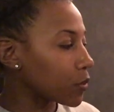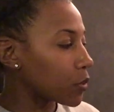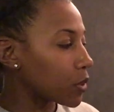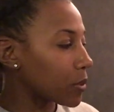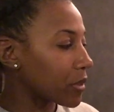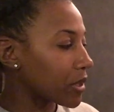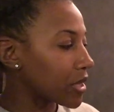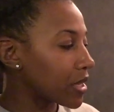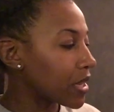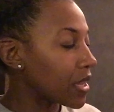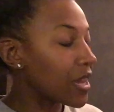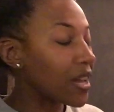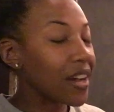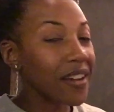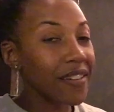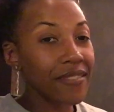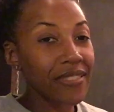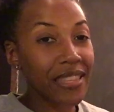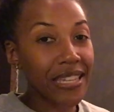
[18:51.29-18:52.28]
Woman
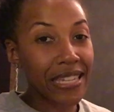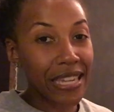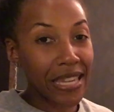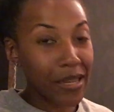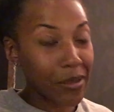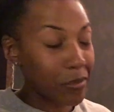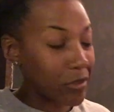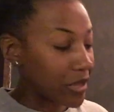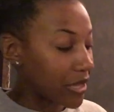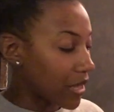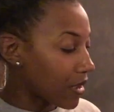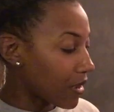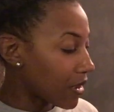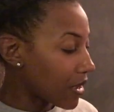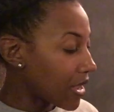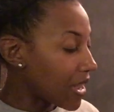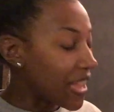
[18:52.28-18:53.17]
of the Gambia.